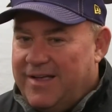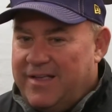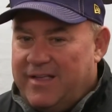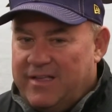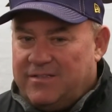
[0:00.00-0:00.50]

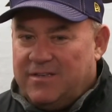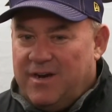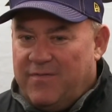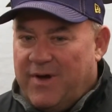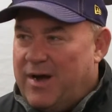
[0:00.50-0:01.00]
It's
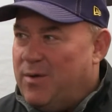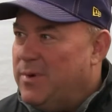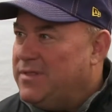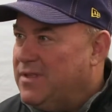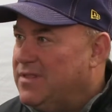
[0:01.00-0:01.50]
an
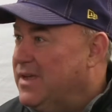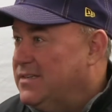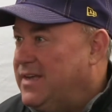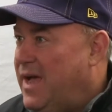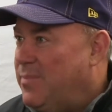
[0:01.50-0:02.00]
environment that
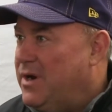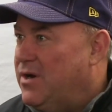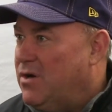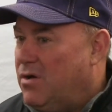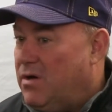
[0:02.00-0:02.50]
things happen
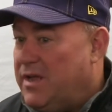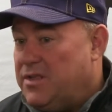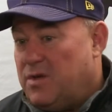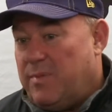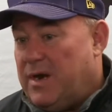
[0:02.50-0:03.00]
in a hurry,
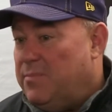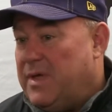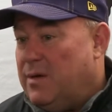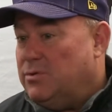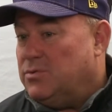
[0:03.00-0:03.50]
and you better
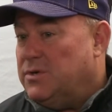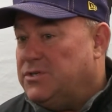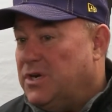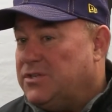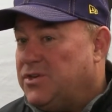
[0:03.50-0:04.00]
be able to
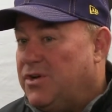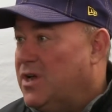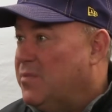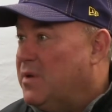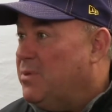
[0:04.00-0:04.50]
adjust or you're going to be